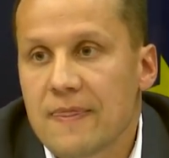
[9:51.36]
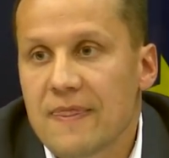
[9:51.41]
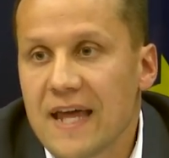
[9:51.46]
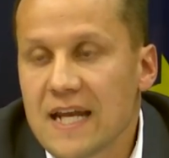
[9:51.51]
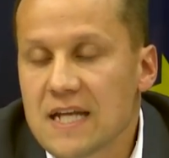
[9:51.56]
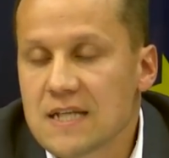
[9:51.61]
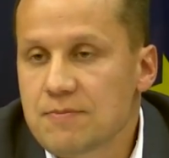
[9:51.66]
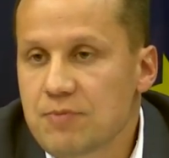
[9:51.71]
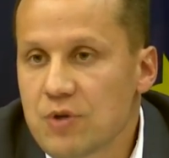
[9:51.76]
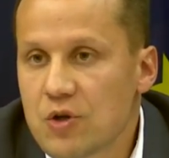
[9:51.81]

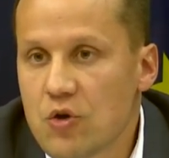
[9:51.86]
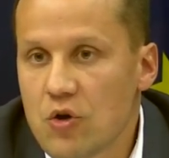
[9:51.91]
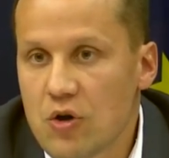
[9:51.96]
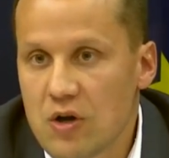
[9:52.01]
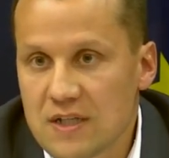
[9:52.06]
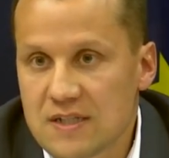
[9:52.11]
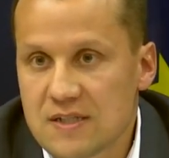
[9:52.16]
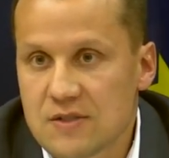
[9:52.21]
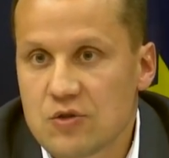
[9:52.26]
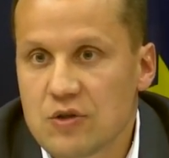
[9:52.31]
That is
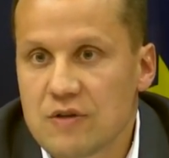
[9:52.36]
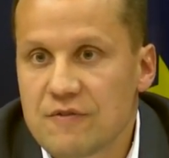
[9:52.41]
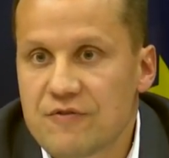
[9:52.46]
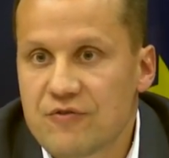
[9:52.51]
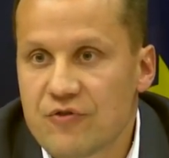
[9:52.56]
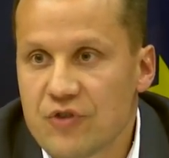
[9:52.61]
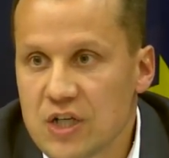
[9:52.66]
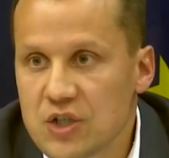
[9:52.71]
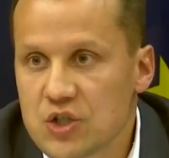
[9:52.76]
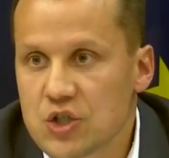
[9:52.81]
because to
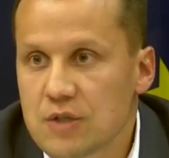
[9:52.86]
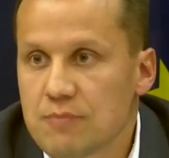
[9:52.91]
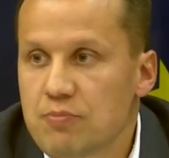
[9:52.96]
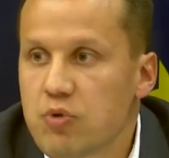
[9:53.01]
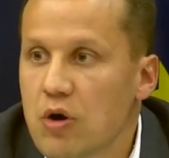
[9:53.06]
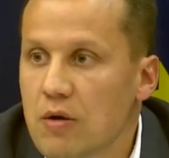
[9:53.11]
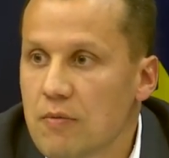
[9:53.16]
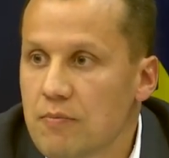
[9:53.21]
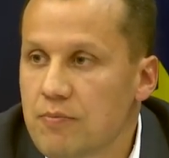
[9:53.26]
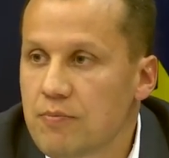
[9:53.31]
infringe a
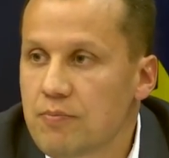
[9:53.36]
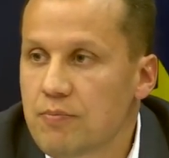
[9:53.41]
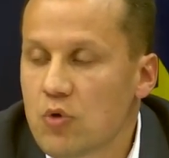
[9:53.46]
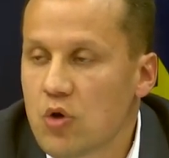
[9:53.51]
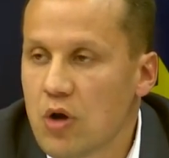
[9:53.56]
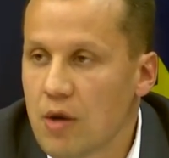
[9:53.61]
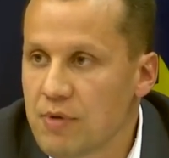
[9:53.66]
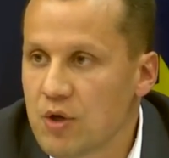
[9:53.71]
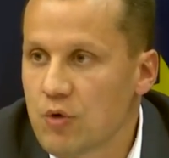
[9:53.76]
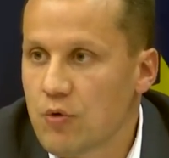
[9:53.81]

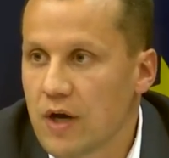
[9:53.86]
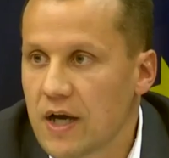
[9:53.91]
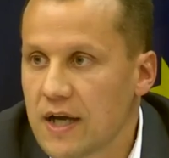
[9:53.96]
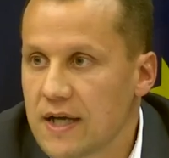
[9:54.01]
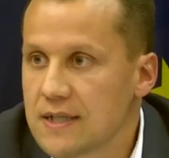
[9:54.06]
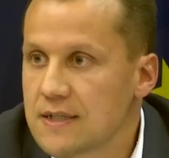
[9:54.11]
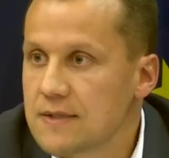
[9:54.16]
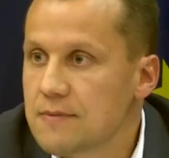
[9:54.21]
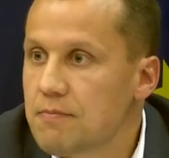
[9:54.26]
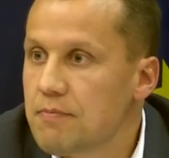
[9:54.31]

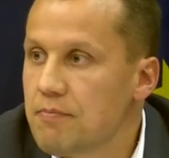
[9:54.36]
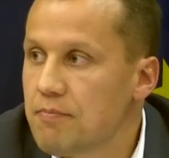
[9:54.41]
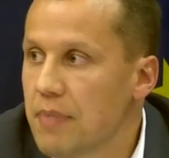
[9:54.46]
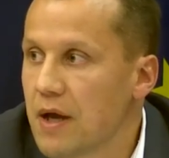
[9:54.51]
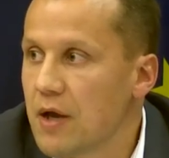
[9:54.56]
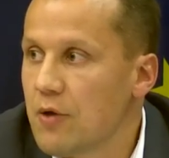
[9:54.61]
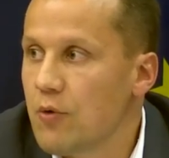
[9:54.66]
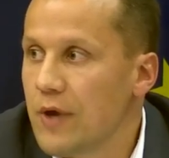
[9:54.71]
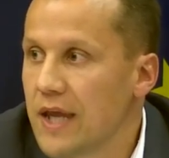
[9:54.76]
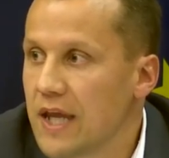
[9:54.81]
copyright
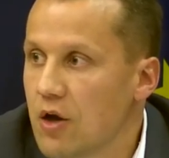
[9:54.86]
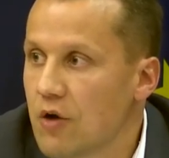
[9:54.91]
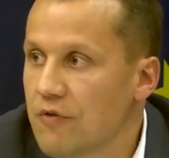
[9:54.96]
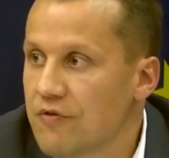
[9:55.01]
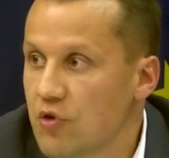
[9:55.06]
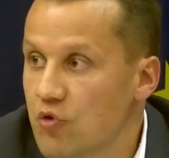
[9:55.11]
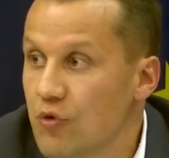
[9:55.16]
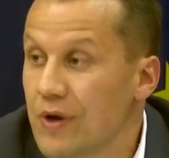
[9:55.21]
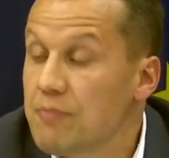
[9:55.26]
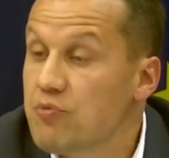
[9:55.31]
by way
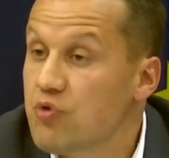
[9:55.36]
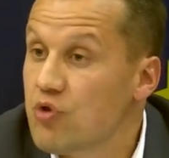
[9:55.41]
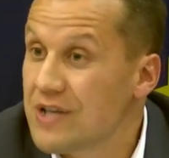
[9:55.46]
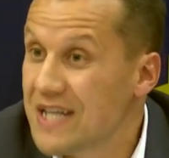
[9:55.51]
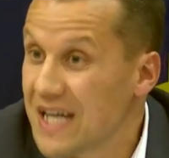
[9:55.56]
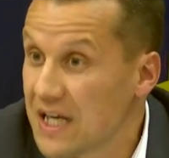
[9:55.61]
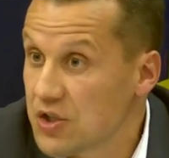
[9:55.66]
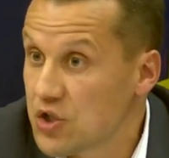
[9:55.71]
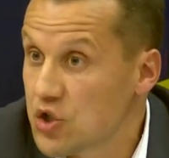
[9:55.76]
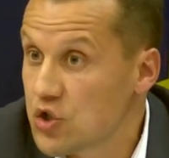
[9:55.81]
of a
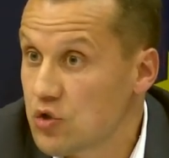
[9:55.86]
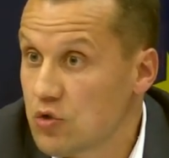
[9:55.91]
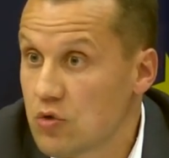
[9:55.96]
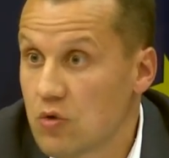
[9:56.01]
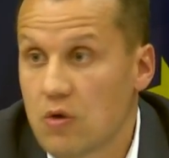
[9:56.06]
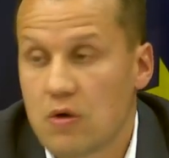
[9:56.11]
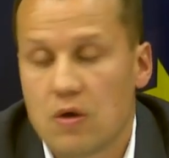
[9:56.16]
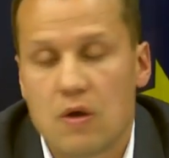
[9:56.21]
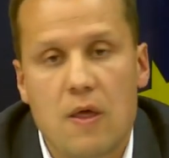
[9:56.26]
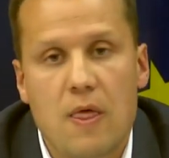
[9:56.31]

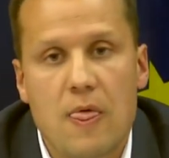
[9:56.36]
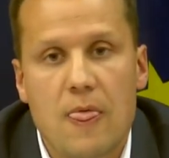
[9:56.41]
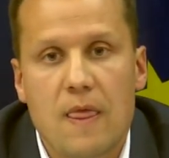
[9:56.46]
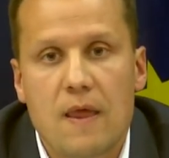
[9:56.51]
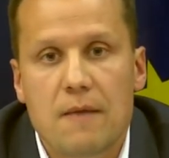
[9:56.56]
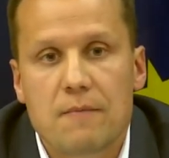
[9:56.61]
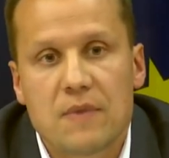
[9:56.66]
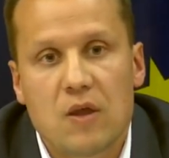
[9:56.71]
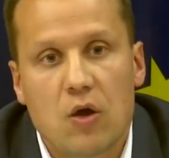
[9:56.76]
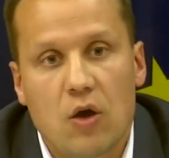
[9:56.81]
reproduction
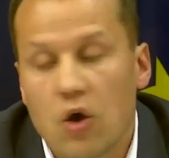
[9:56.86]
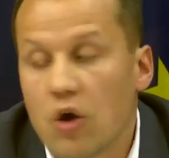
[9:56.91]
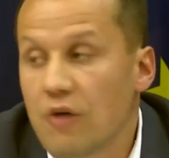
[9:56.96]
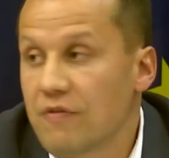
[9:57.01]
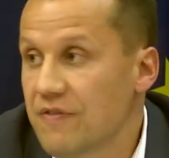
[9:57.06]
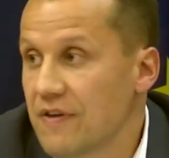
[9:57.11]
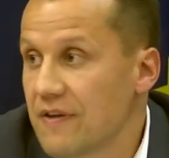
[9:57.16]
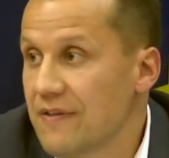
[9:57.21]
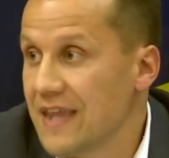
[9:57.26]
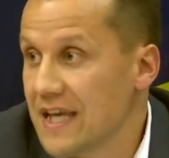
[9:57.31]

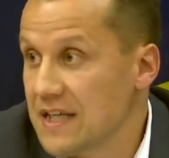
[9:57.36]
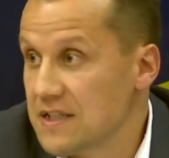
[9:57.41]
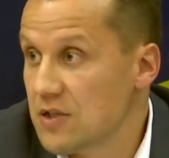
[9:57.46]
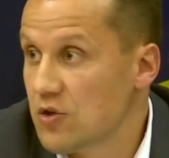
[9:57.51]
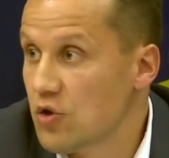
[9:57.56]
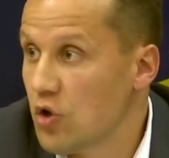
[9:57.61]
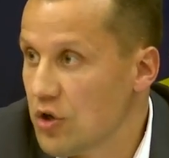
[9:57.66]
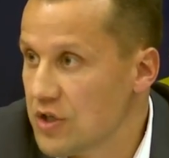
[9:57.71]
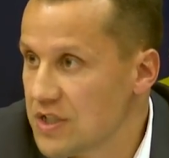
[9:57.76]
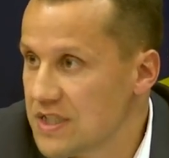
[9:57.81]
of
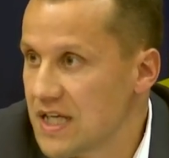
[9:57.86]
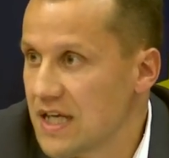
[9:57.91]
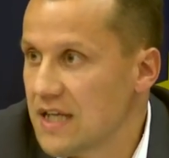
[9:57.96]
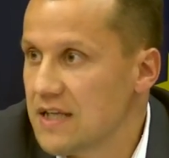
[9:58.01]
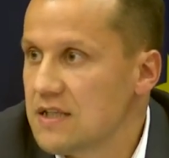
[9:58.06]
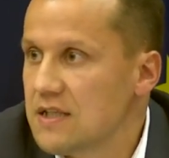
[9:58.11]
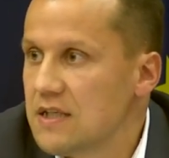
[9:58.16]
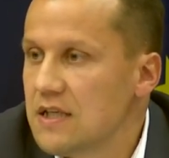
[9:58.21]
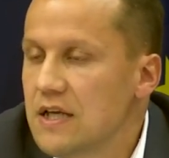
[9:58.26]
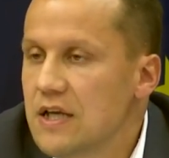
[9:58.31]
that
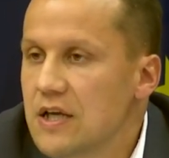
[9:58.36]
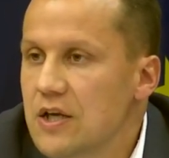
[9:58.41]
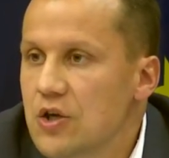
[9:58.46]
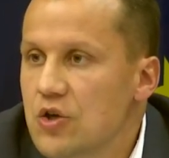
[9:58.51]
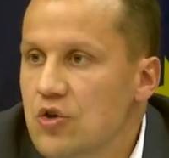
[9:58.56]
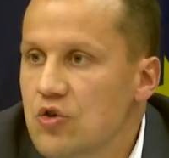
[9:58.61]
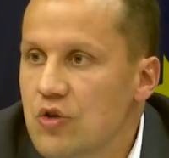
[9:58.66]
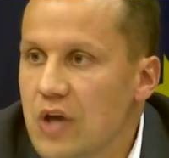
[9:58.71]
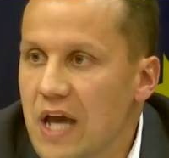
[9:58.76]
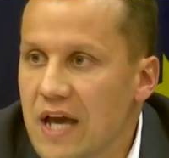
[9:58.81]
content,
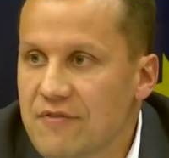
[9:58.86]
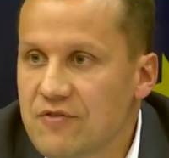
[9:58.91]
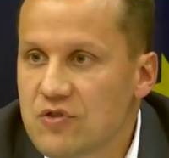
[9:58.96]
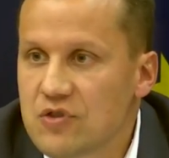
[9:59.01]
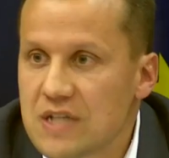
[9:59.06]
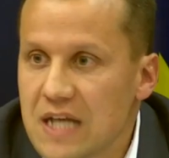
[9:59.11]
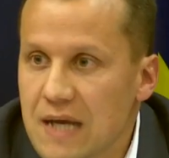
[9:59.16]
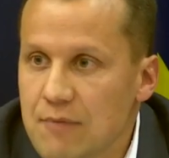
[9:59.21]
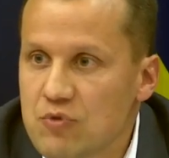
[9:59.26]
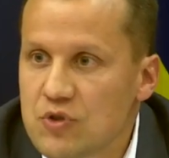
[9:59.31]
You have
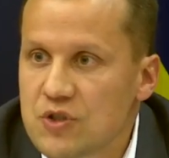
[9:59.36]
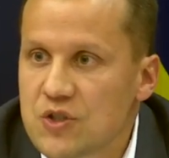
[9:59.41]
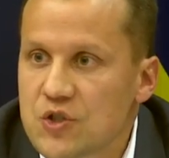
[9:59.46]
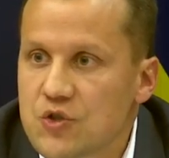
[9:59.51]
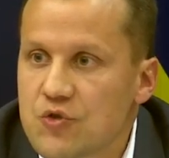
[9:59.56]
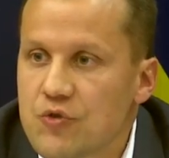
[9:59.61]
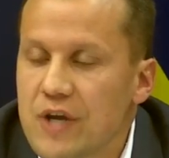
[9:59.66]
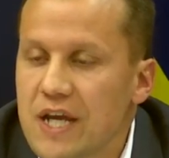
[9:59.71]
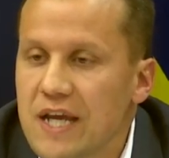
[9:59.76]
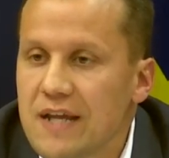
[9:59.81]
to
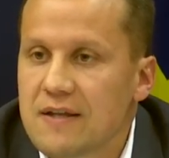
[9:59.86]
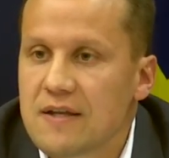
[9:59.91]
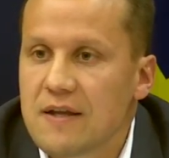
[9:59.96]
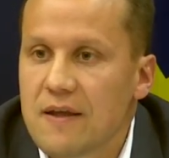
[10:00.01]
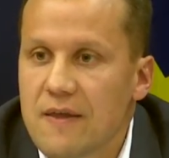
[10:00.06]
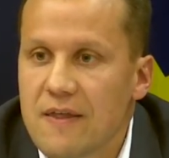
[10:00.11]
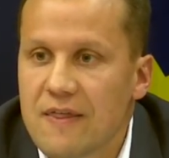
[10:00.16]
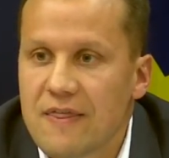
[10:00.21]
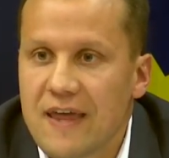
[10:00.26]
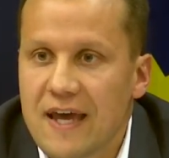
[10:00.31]

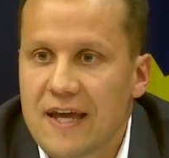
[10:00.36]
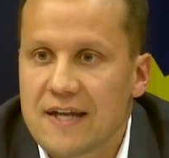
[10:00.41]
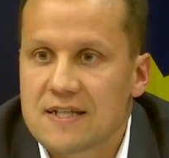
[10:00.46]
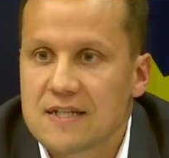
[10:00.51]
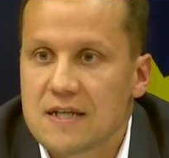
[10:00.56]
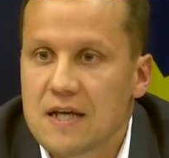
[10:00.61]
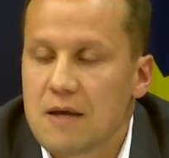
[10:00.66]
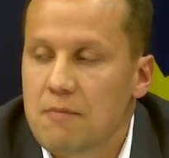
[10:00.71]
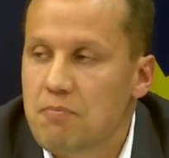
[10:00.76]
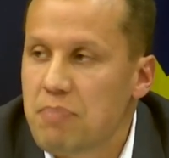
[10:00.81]
demonstrate
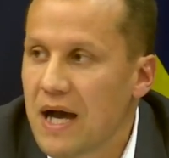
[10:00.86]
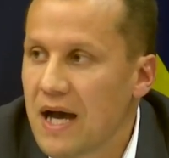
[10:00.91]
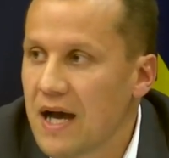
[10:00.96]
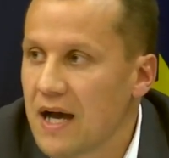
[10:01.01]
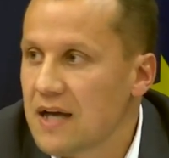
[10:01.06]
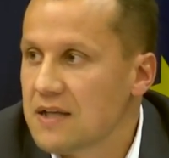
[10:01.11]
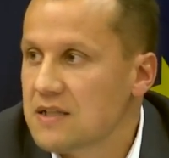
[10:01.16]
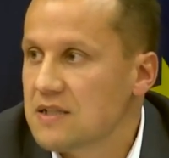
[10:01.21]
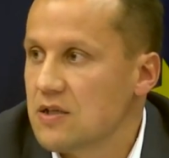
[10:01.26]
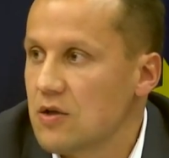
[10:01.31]
that a
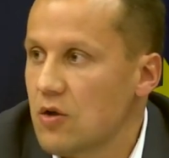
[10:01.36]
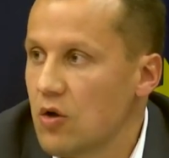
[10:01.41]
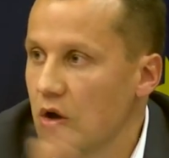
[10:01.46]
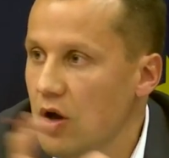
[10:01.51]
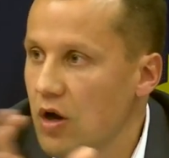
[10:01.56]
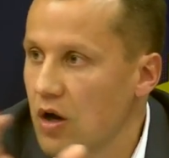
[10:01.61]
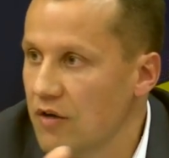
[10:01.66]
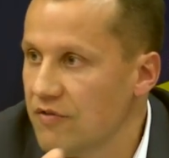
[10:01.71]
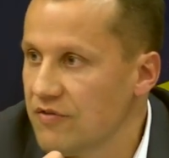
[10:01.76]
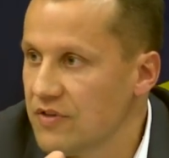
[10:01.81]
part
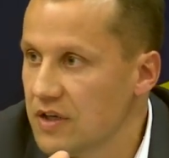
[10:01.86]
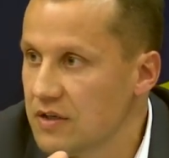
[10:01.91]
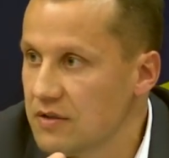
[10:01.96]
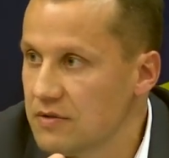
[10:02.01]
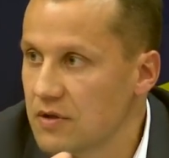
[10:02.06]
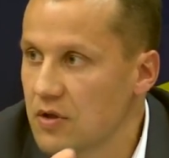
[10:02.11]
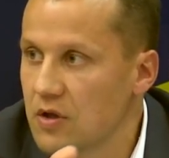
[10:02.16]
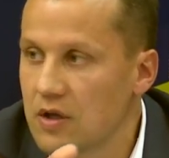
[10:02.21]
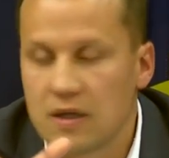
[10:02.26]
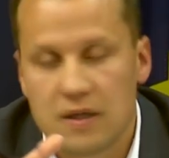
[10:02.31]
of
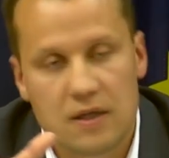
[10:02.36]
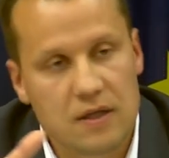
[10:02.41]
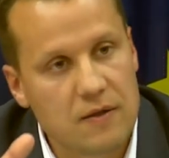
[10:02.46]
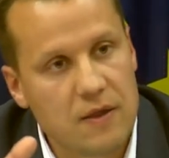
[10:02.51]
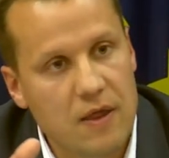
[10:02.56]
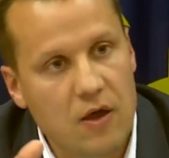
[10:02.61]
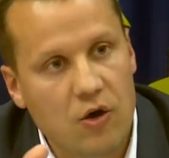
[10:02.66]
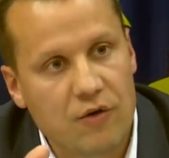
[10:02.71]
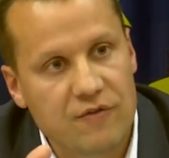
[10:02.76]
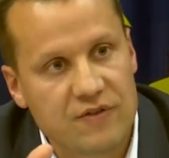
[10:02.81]

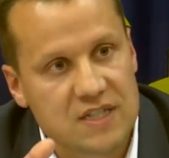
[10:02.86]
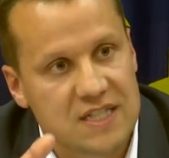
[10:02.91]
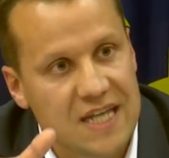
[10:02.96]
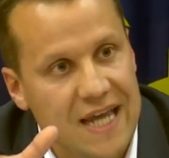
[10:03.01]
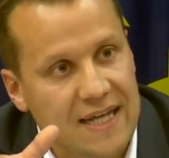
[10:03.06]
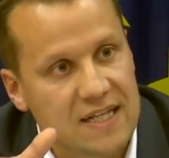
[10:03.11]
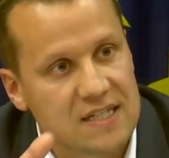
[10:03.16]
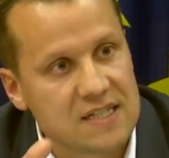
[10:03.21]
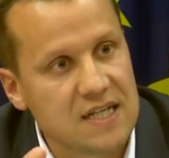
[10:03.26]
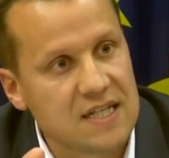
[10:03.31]
a
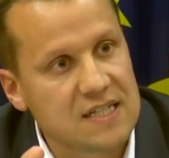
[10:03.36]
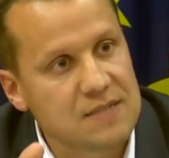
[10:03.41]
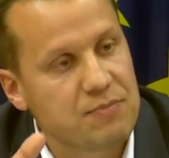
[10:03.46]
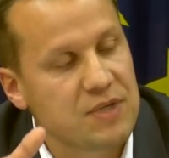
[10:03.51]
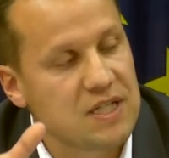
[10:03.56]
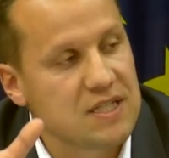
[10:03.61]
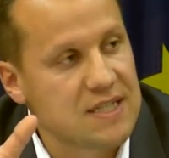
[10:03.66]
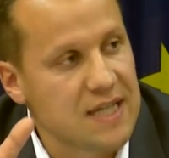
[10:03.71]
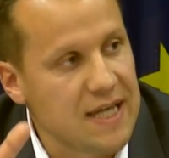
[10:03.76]
text has been